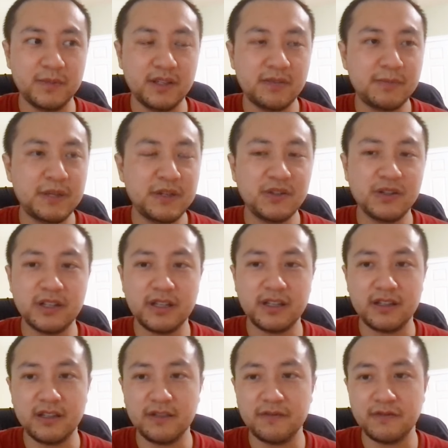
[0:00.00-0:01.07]

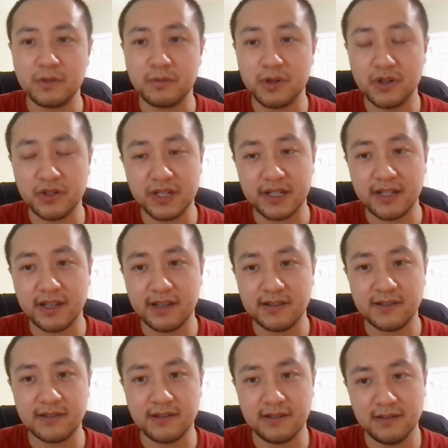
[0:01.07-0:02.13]
especially if your project
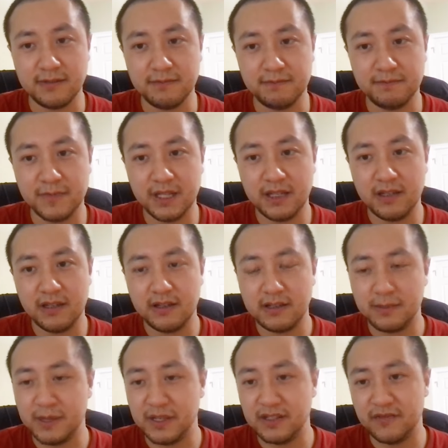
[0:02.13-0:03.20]
has
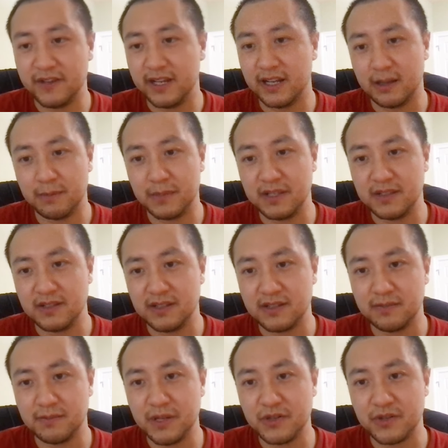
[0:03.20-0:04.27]
specific like
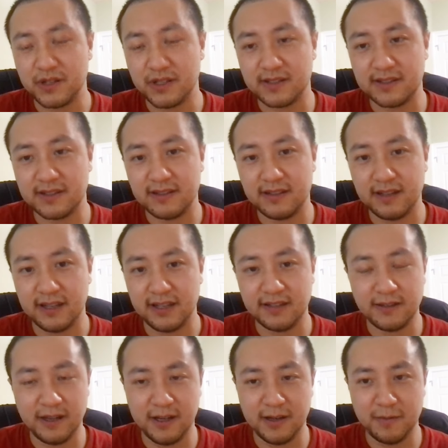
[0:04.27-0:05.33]
business metrics, like
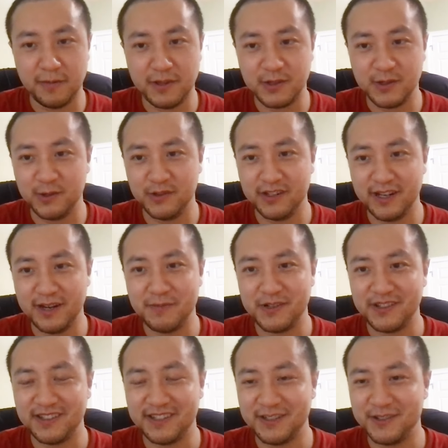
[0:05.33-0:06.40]
show the
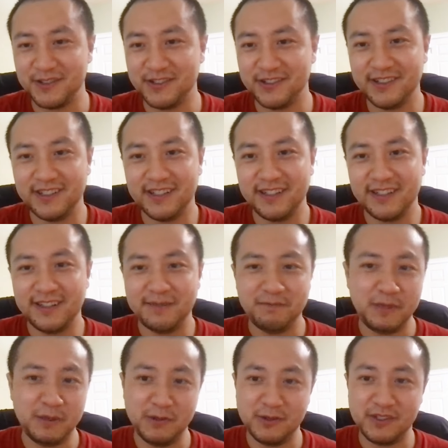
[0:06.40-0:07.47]
numbers that
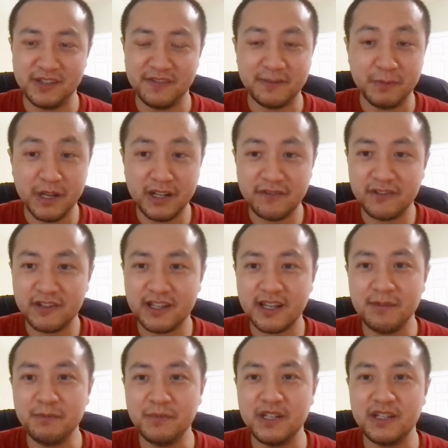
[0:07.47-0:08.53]
maybe you saved money for the
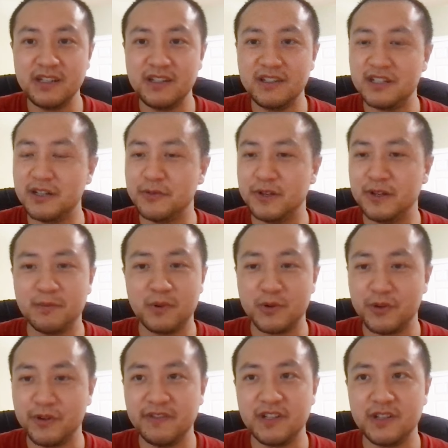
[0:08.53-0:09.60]
company, generate more
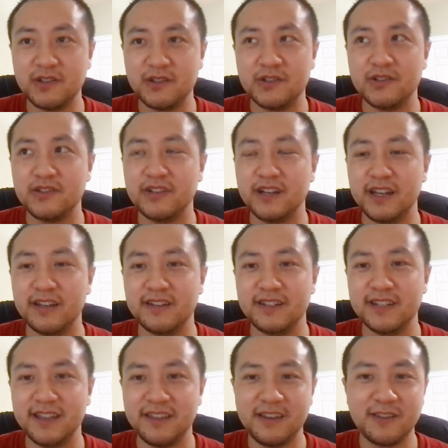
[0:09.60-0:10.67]
revenue, and
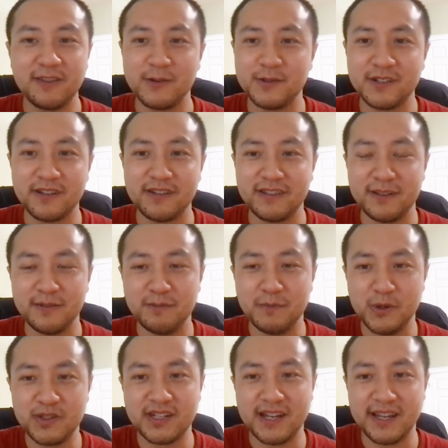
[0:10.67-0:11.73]
I think those are the
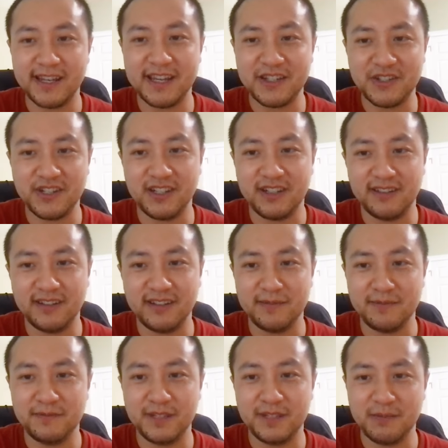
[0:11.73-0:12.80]
most eye-catching
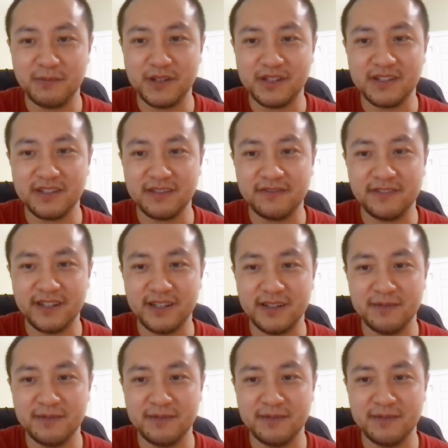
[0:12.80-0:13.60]
and impressive